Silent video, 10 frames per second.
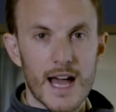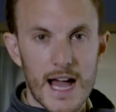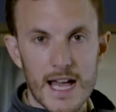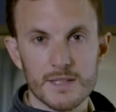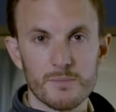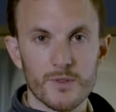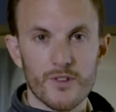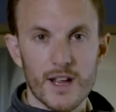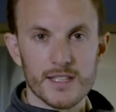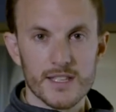
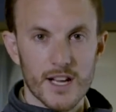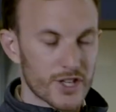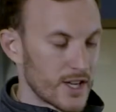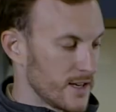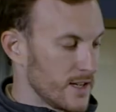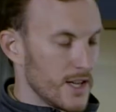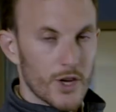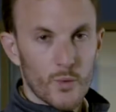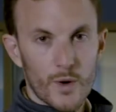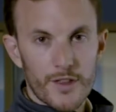hospital-grade suction
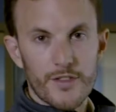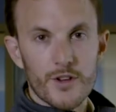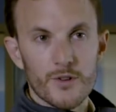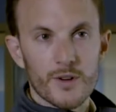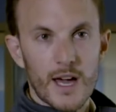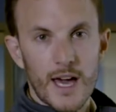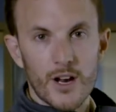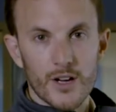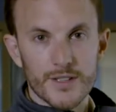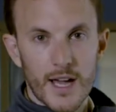with you at
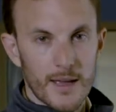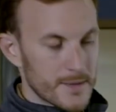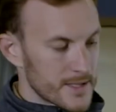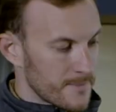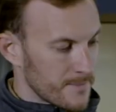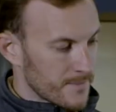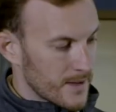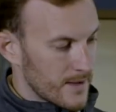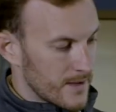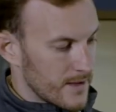all times.
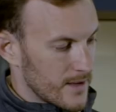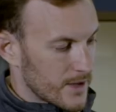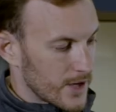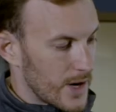Go